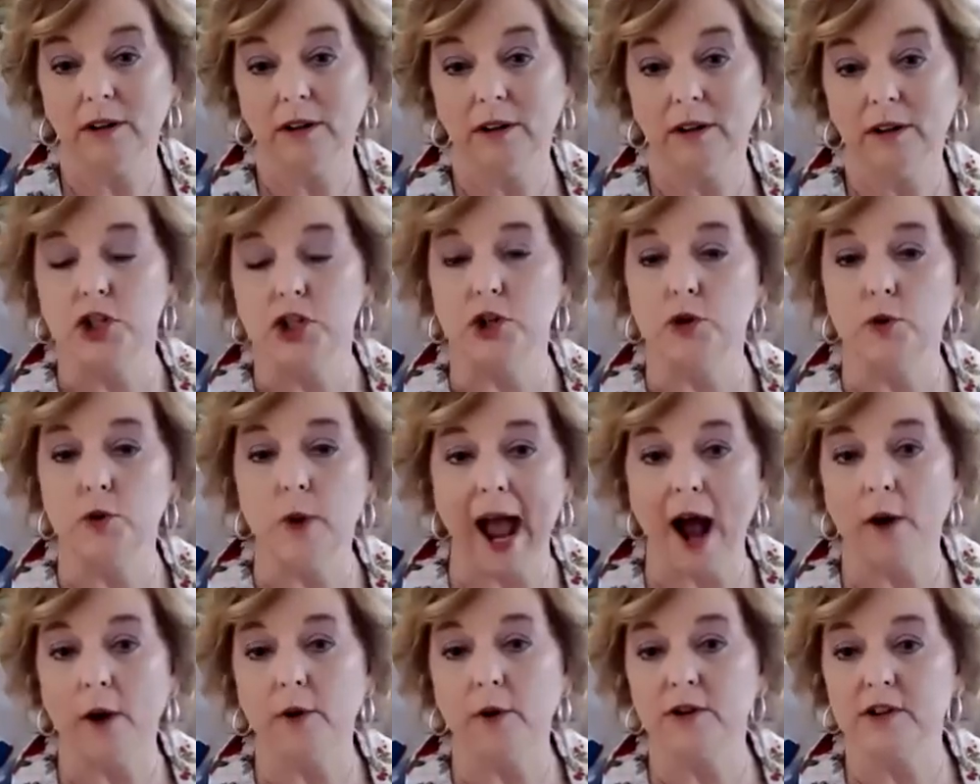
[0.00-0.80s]
Two mm.
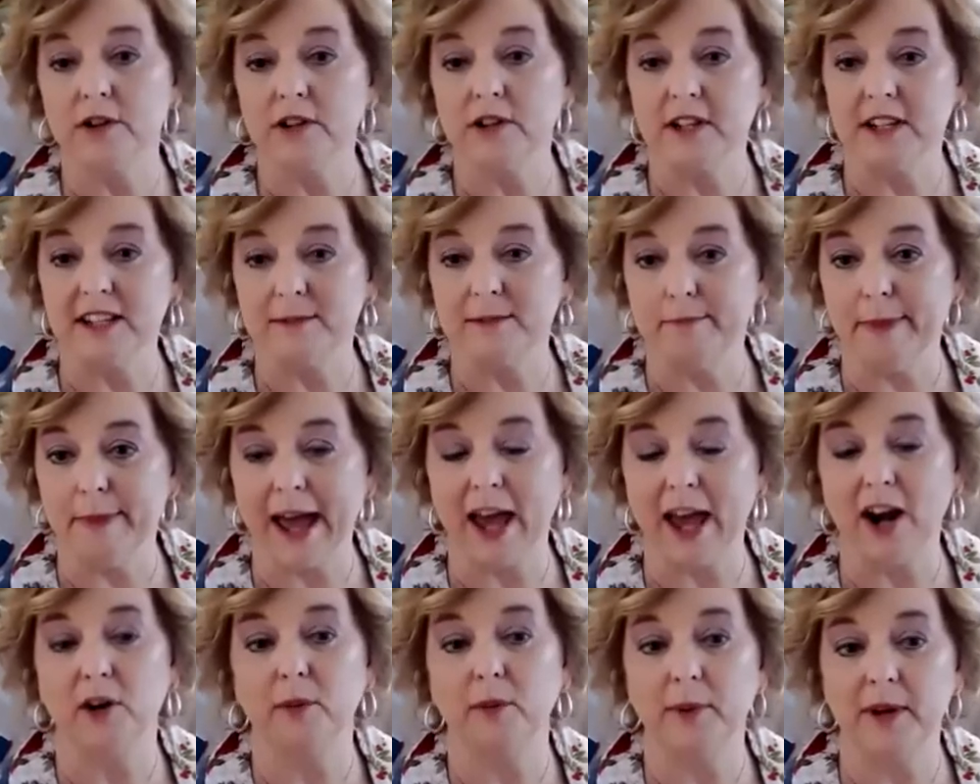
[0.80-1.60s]
hours is
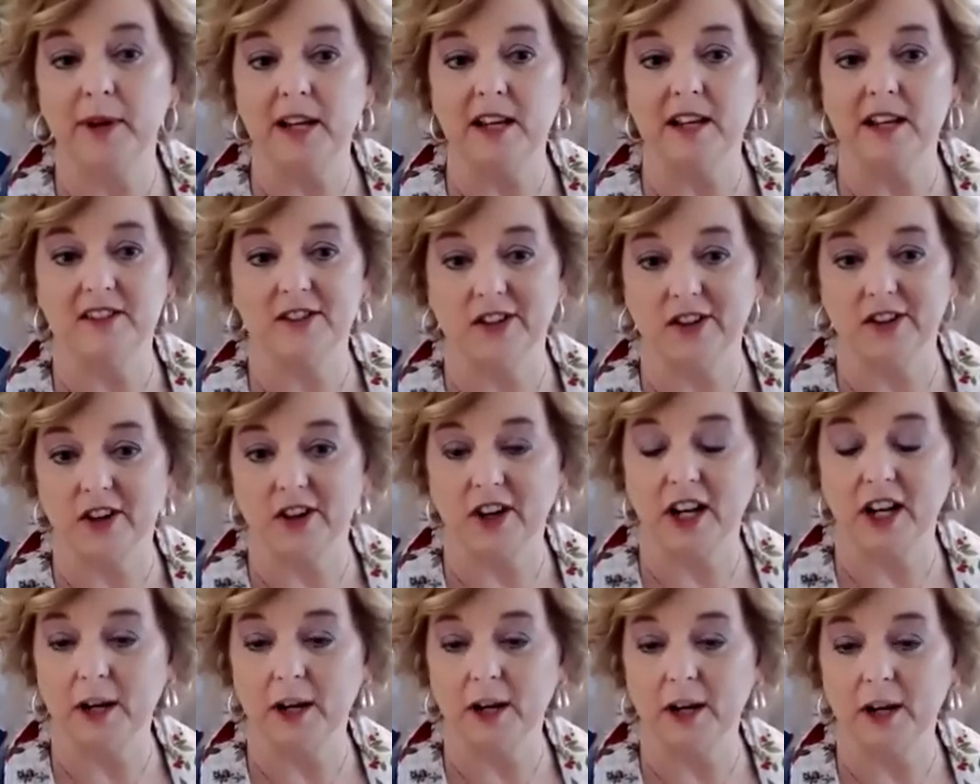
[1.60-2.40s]
better because they're
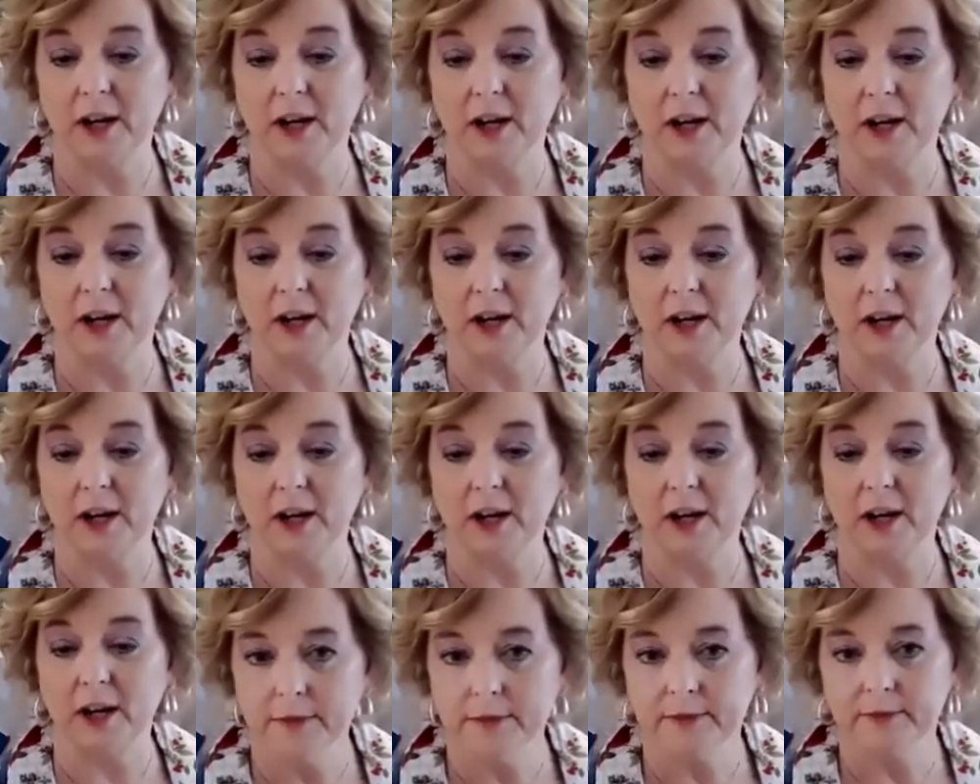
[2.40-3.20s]
going to be
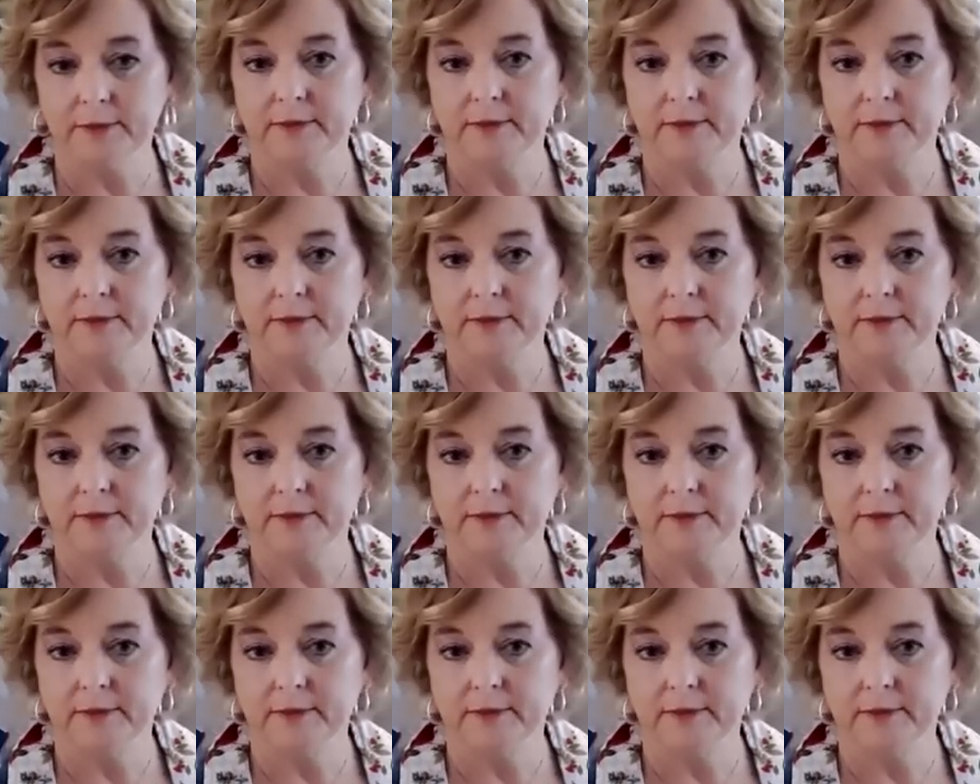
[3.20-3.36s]
lighter.